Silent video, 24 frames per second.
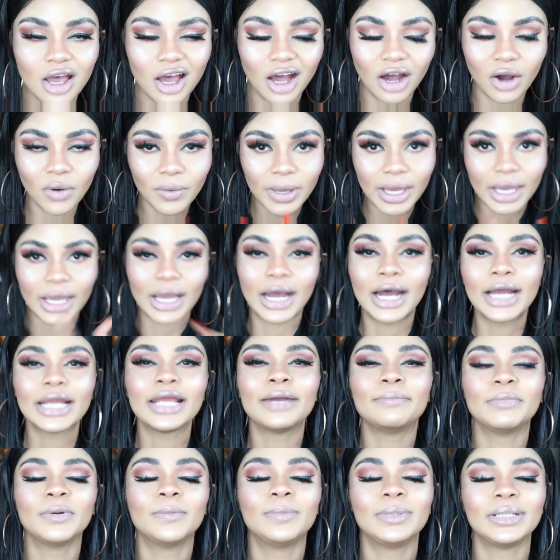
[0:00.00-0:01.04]
Okay, I
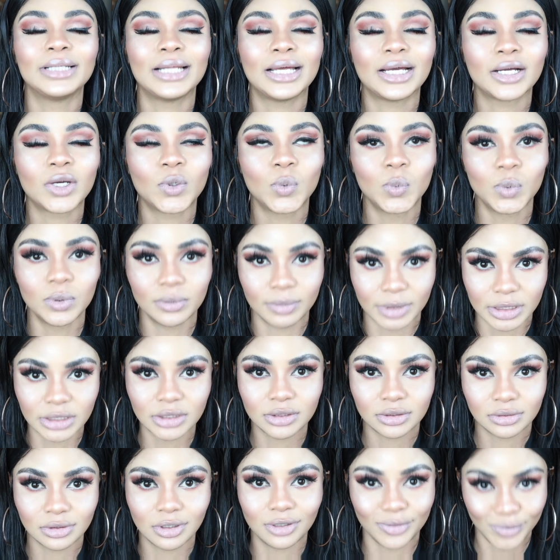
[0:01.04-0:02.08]
am a black woman.
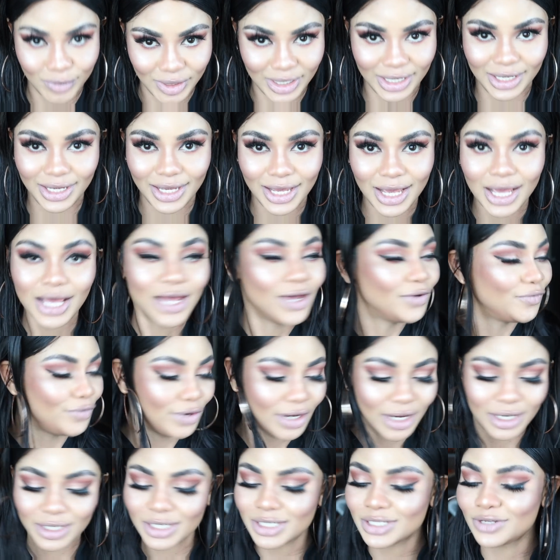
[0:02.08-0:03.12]
Okay,
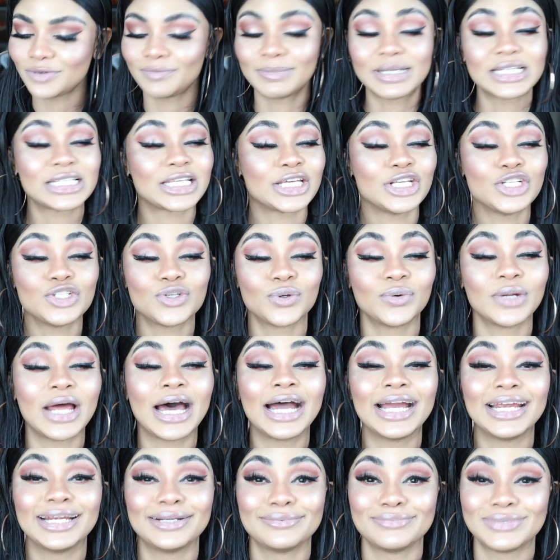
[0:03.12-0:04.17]
regardless of my skin tone,
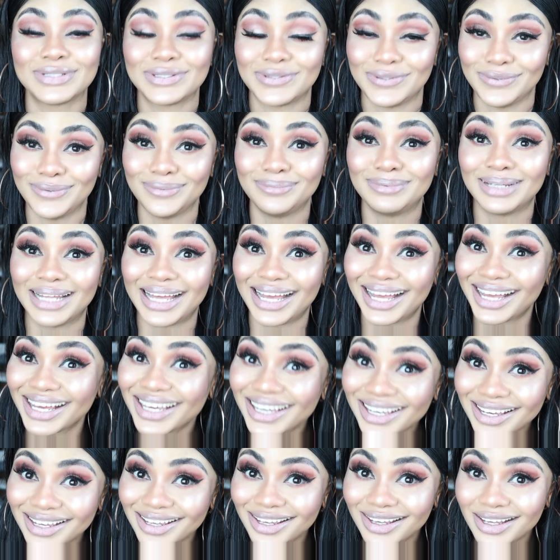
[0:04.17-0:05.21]
I am still
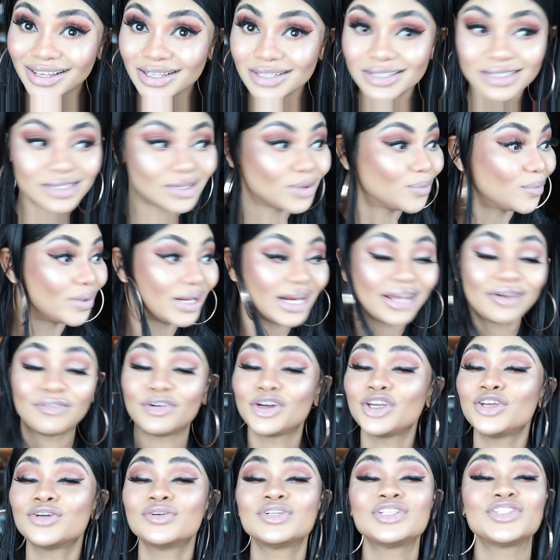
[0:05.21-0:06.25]
black. So whatever
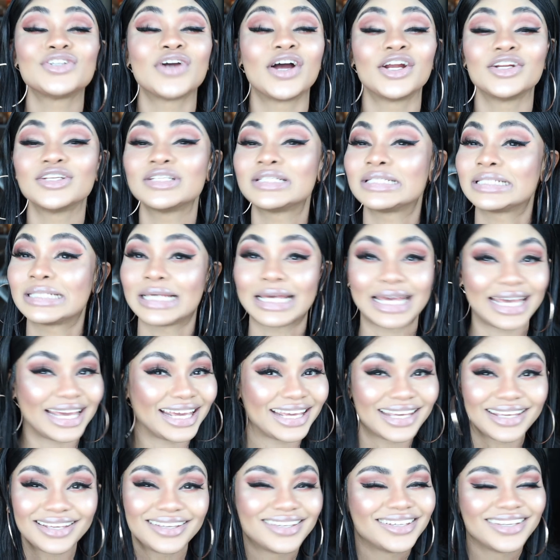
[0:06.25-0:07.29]
you're trying to
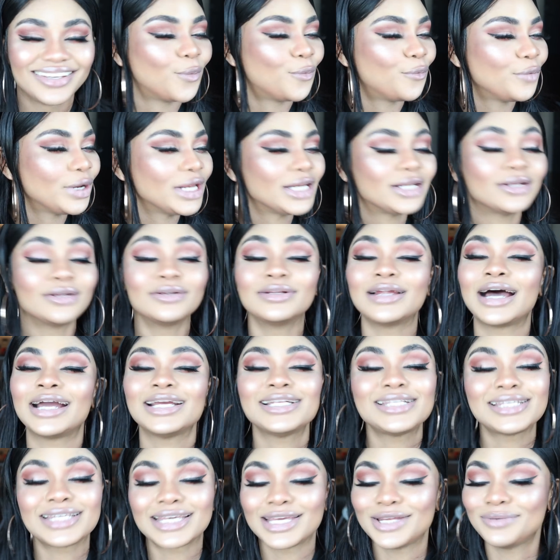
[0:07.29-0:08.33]
say, we the
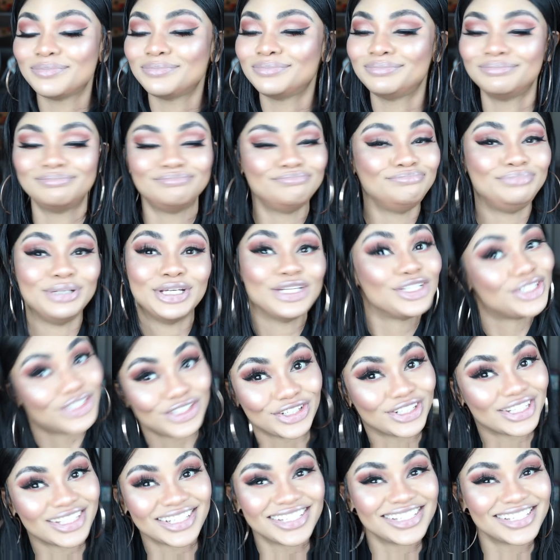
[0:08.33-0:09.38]
light-skinned
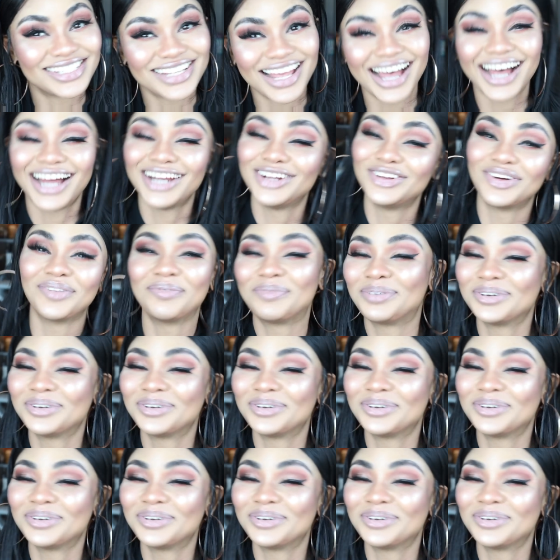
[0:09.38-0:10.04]
bitches are not